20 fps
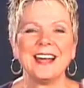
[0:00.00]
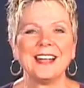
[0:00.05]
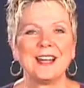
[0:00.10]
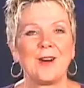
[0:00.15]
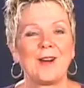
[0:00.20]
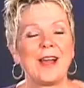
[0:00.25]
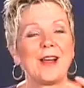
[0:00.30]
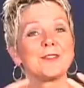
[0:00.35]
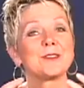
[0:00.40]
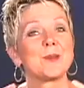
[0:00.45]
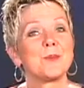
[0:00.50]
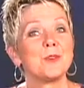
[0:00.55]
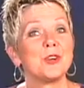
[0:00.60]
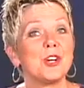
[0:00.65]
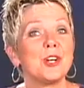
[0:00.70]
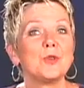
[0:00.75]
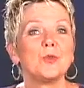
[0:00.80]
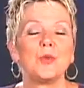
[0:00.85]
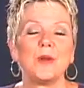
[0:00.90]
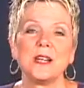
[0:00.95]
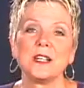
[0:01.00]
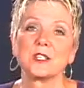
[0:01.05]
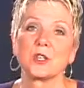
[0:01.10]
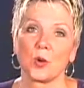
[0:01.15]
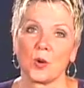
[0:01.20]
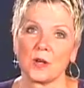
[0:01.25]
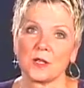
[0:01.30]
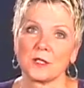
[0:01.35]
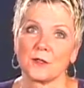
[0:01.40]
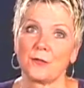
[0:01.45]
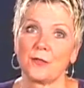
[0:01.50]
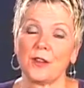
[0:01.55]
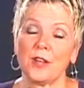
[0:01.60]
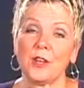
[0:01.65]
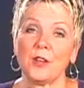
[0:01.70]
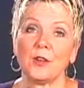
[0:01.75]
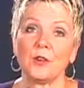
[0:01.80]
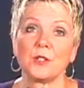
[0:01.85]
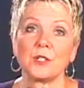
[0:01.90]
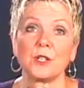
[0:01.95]
Now I have some good resource for
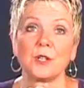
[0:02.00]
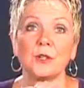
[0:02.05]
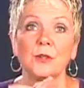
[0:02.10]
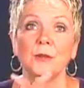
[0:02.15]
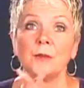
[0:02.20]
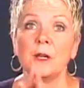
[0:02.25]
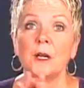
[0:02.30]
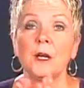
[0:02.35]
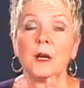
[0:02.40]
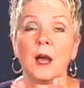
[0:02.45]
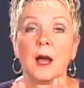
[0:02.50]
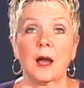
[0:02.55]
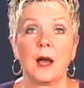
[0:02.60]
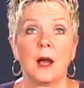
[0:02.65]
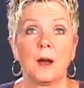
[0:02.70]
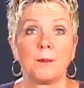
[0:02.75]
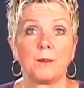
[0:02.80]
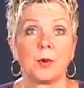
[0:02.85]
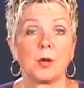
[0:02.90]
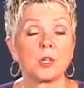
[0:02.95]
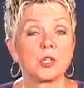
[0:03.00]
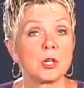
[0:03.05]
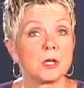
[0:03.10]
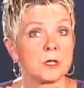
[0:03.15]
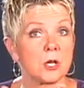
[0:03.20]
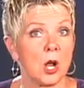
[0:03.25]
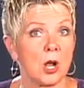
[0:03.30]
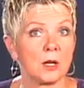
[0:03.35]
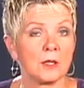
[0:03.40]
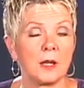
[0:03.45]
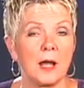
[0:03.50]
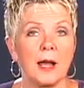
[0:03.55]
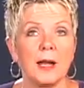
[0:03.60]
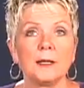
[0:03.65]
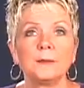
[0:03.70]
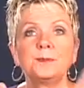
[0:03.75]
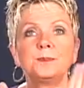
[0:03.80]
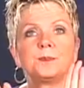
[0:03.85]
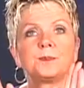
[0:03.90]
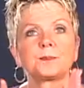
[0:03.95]
you to purchase
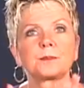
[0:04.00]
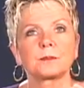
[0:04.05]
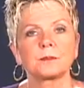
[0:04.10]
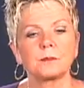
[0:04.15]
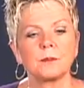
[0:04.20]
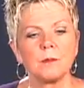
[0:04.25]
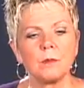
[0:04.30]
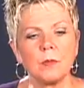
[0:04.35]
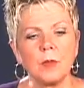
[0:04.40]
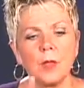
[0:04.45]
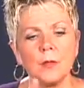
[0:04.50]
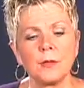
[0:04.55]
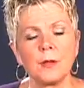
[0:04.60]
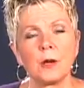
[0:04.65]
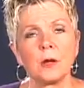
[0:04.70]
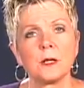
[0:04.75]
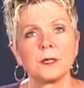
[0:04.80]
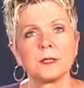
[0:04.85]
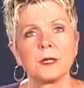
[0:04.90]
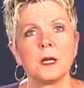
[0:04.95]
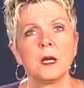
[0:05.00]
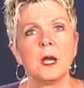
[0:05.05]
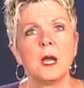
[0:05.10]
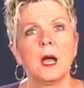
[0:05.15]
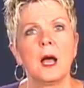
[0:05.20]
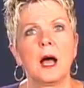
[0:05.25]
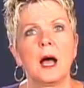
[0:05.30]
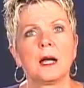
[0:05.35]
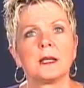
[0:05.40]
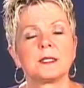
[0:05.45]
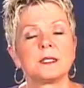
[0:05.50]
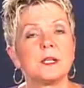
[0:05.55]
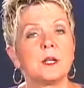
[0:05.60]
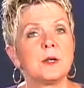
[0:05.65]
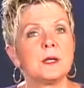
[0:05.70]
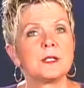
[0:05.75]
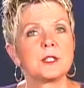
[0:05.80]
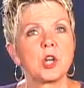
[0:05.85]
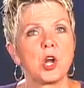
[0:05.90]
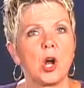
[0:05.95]
online. There is a
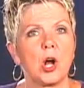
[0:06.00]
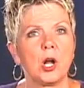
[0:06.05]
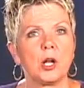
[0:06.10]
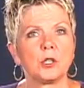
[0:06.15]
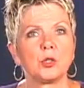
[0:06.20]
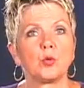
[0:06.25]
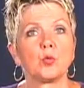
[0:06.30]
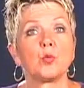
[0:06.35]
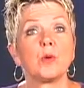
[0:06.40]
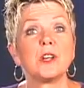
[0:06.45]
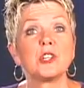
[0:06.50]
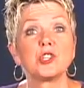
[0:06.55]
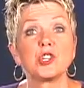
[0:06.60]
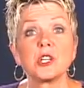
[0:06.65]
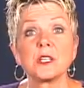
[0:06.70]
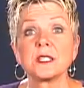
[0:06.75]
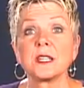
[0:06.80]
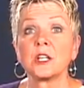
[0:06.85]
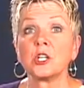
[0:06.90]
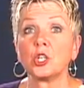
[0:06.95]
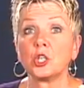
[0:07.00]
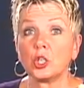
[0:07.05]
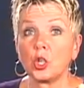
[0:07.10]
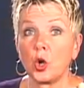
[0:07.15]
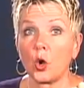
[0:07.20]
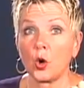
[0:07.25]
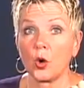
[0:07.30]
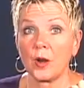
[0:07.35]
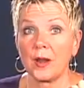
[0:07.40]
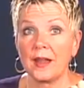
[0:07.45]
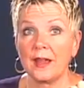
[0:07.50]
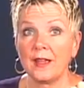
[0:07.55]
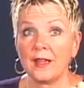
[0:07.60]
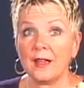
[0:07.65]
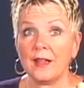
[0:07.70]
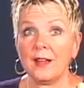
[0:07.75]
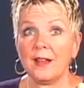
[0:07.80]
series called Riches and Glory.